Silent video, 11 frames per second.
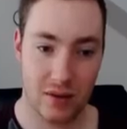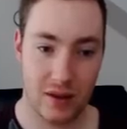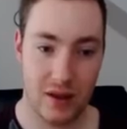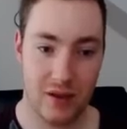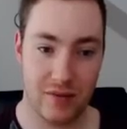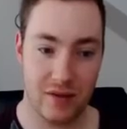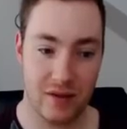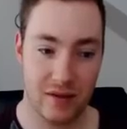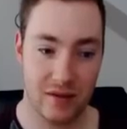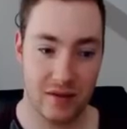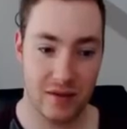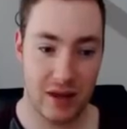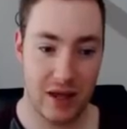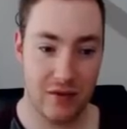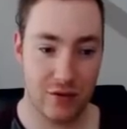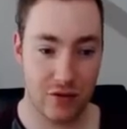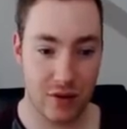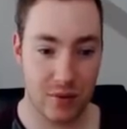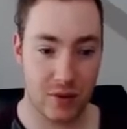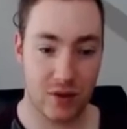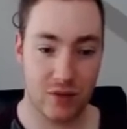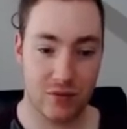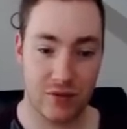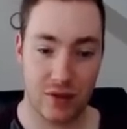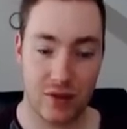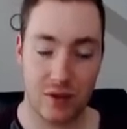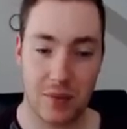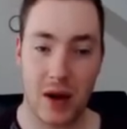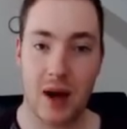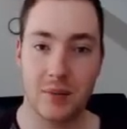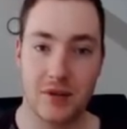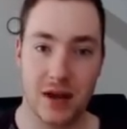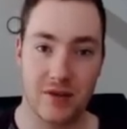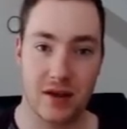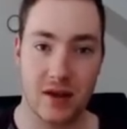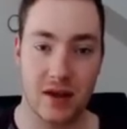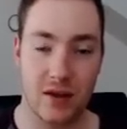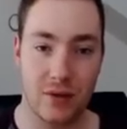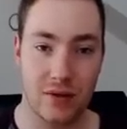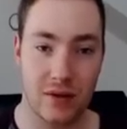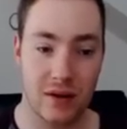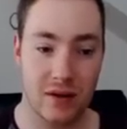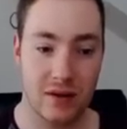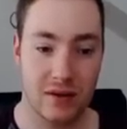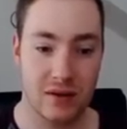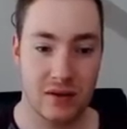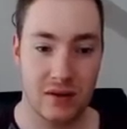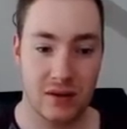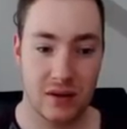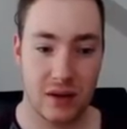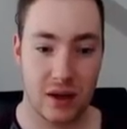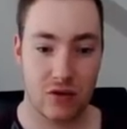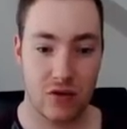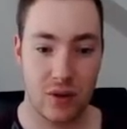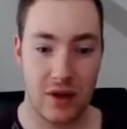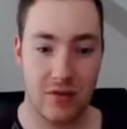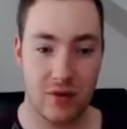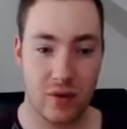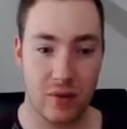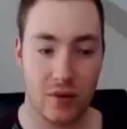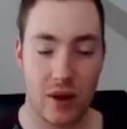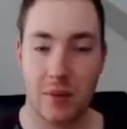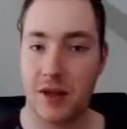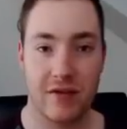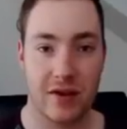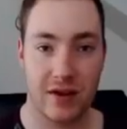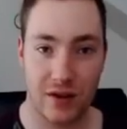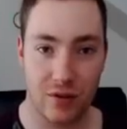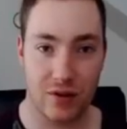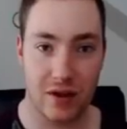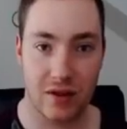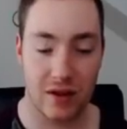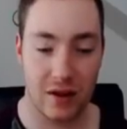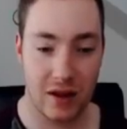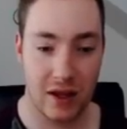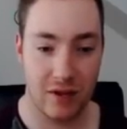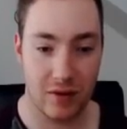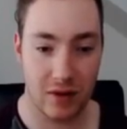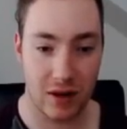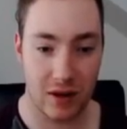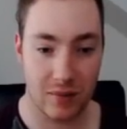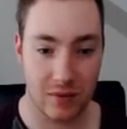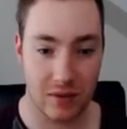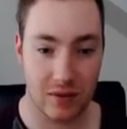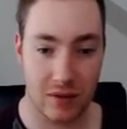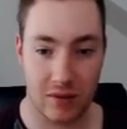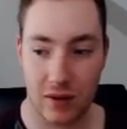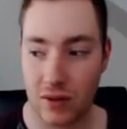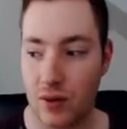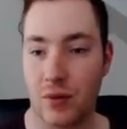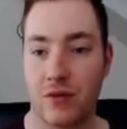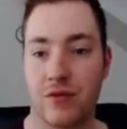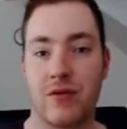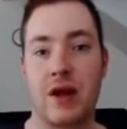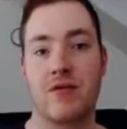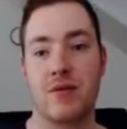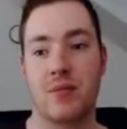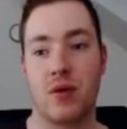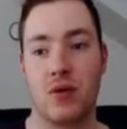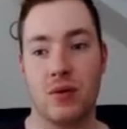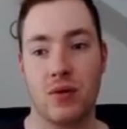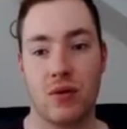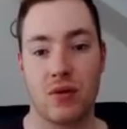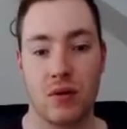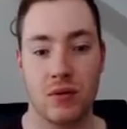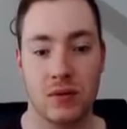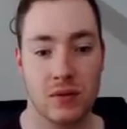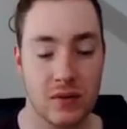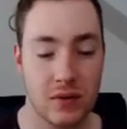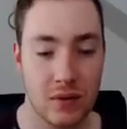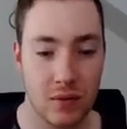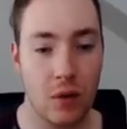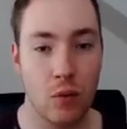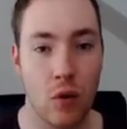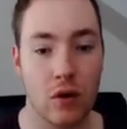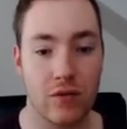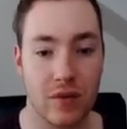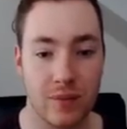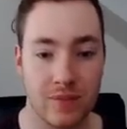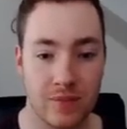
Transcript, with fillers: Eevee. Eevee surrounded itself with its z power I'm definitely going to use uh, Extreme Evo Boost. I'm definitely going to use this then. Eevee's like, as you guys know, my favourite Pokemon, so... Well, one of them.